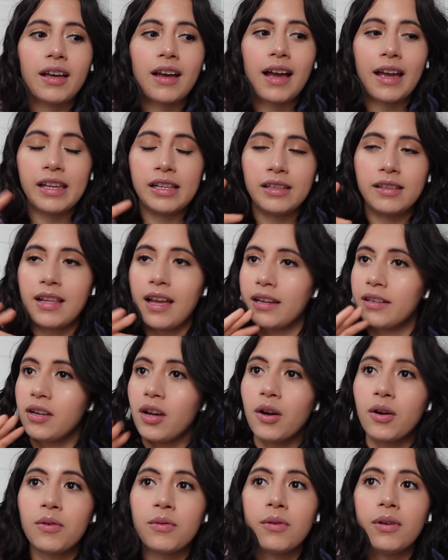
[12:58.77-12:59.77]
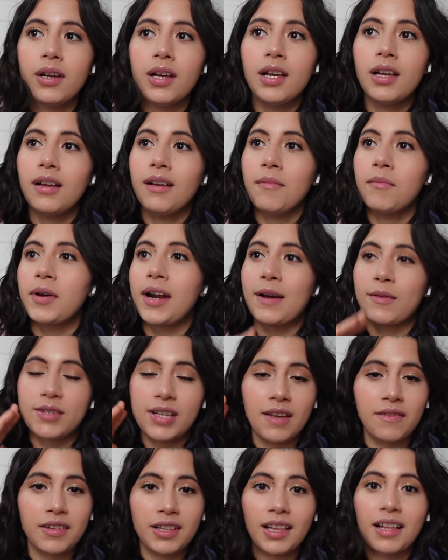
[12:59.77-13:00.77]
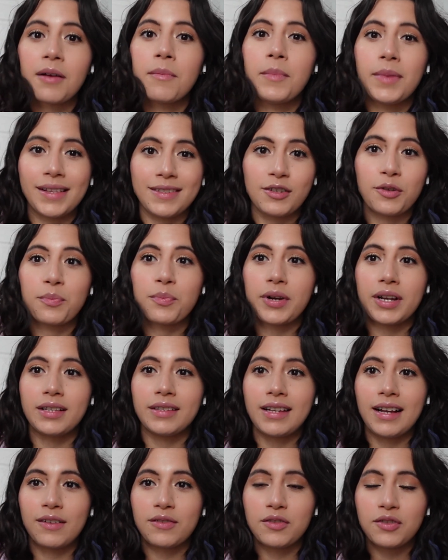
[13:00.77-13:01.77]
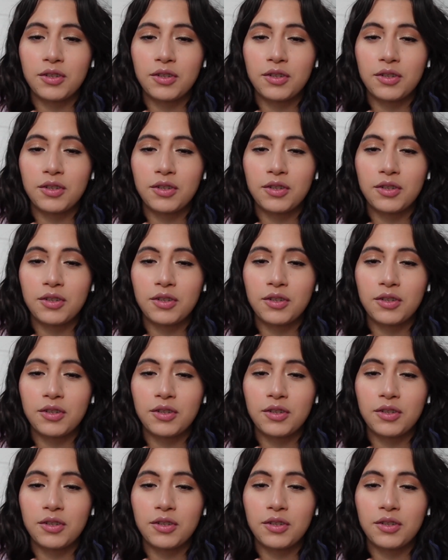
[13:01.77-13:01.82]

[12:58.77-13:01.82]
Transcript: I know, but I was having like a mental breakdown.